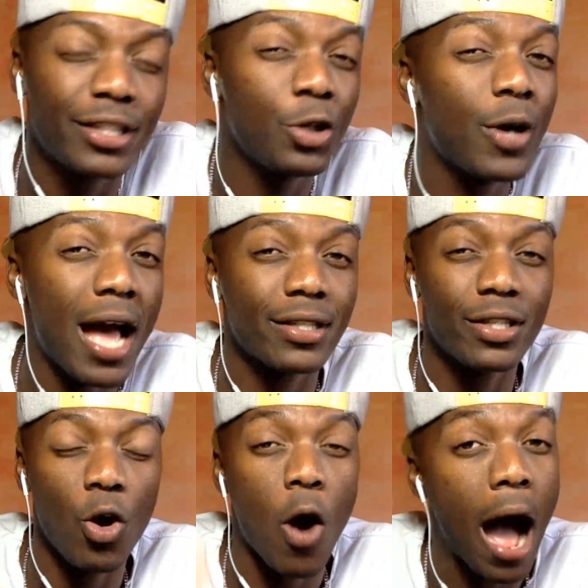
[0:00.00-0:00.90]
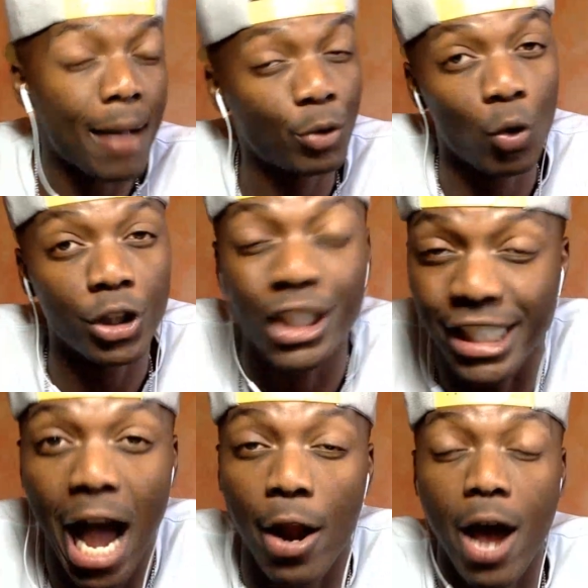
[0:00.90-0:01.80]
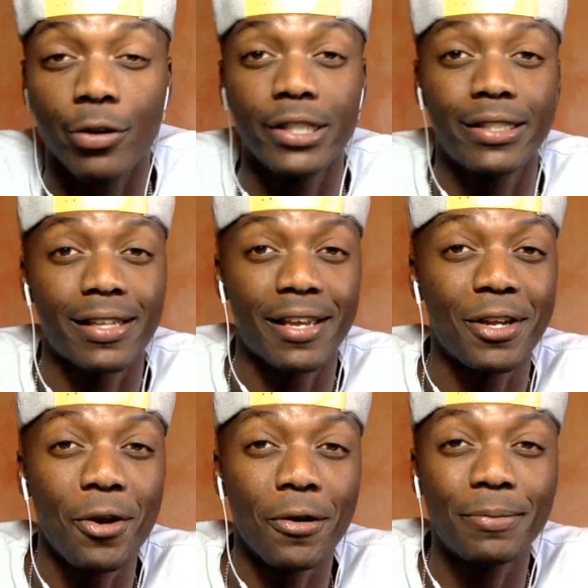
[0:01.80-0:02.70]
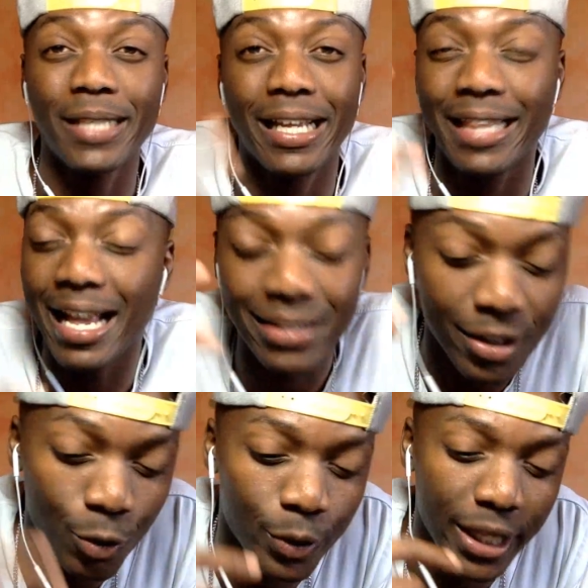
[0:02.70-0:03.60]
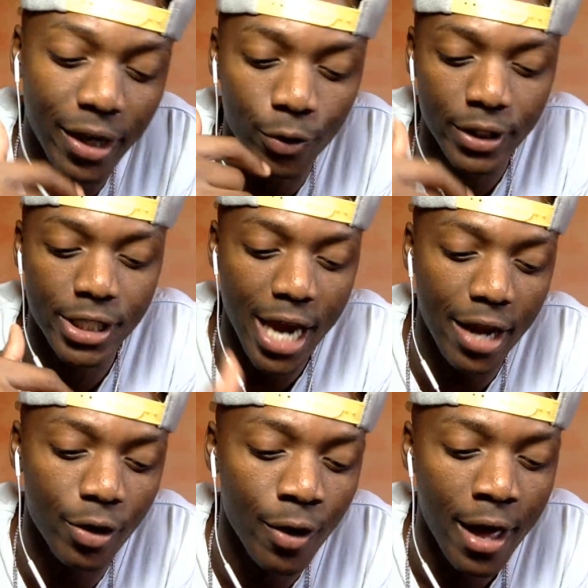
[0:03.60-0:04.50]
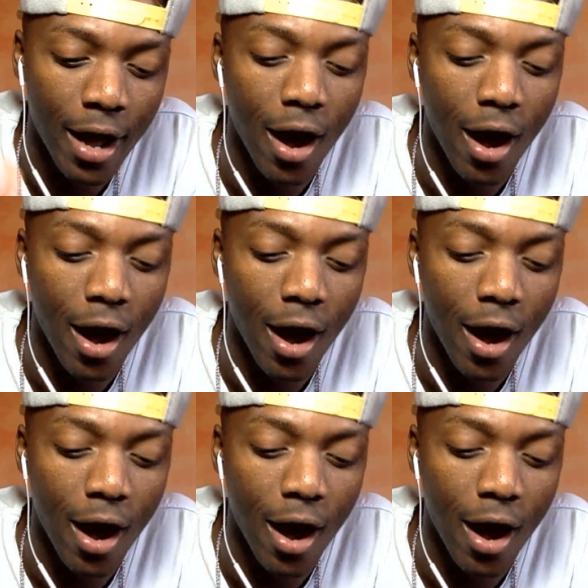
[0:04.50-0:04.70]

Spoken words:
As you guys know, I'm doing shout outs. You know what I'm saying? That's a new thing on the channel.